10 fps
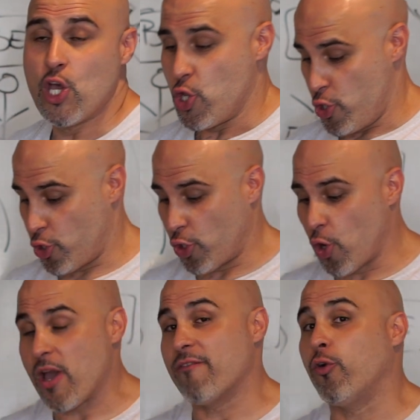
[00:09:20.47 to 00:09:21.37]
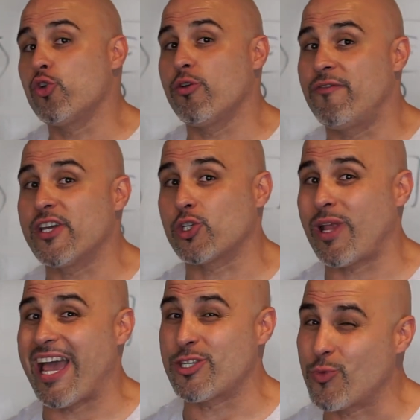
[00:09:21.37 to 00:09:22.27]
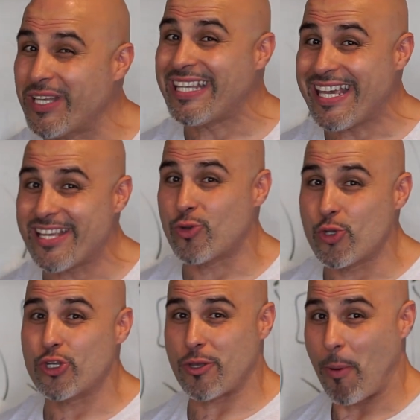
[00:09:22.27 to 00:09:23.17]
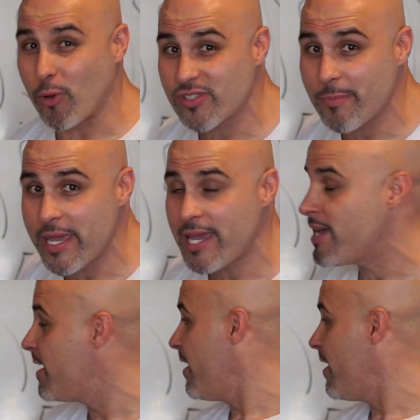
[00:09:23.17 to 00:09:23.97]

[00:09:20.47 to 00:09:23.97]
You don't know if who you visualize really is who you're supposed to be.